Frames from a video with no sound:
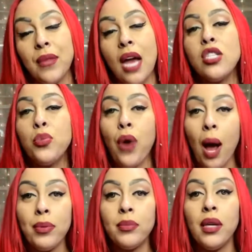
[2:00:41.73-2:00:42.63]
It's
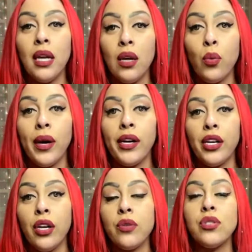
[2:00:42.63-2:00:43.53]
probably where,
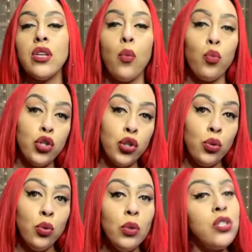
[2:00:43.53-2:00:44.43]
some
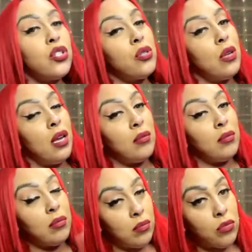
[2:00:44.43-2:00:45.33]
do
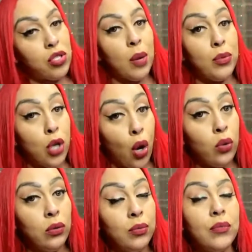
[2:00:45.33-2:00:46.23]
and some don't.